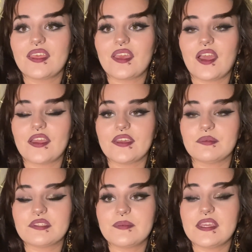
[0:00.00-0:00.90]
I
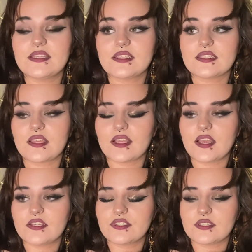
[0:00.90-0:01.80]
was speaking to the
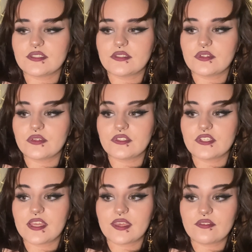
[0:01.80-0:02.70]
psychiatrist on
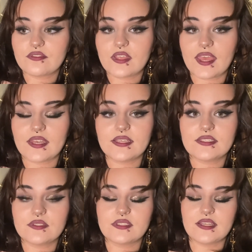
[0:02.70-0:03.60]
shift, and he
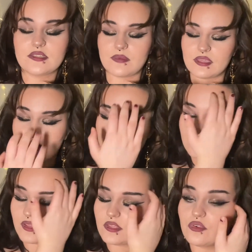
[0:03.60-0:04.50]
sort of said to me, he was
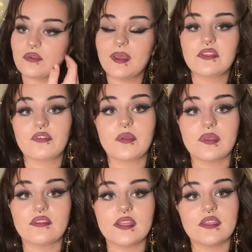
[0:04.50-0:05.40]
like, your emetophobia
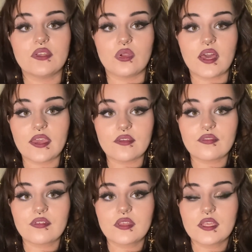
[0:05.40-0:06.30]
is leading your
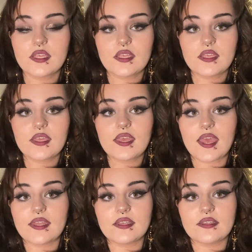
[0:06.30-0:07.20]
life.
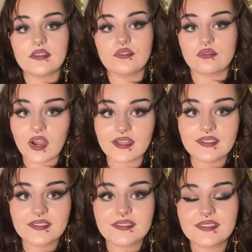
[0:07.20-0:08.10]
And he's right,
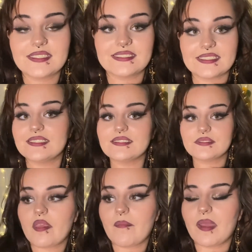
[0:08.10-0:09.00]
it is.
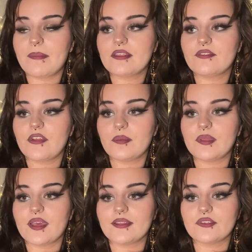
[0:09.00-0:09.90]
My
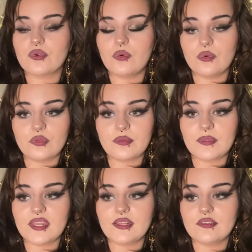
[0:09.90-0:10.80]
emetophobia has caused
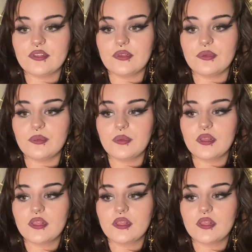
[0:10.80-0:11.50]
me to